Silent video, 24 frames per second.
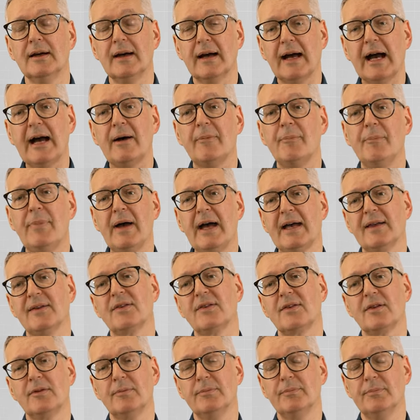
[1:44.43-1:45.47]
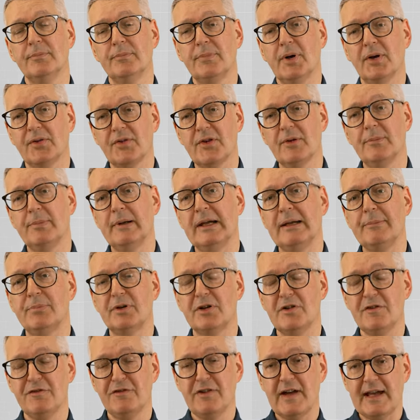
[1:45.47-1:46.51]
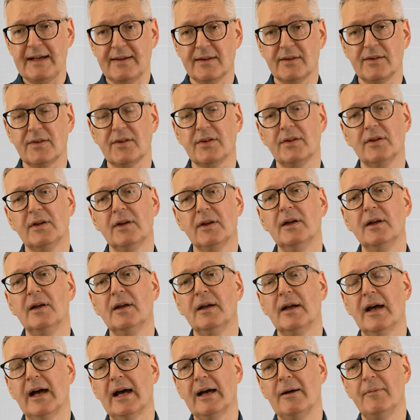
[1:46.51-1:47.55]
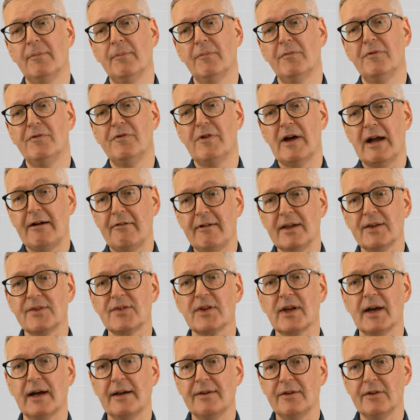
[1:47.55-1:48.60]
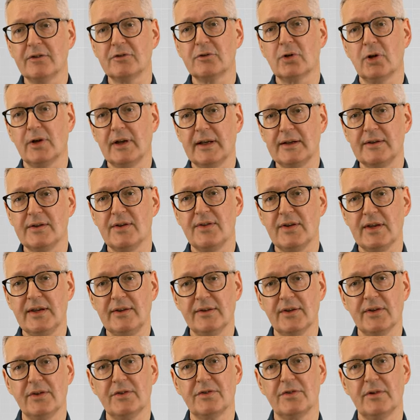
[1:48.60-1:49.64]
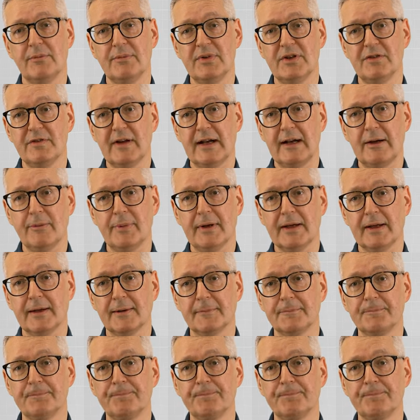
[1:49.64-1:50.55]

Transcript: at best, possibly prevent um, various kinds of chronic diseases from developing.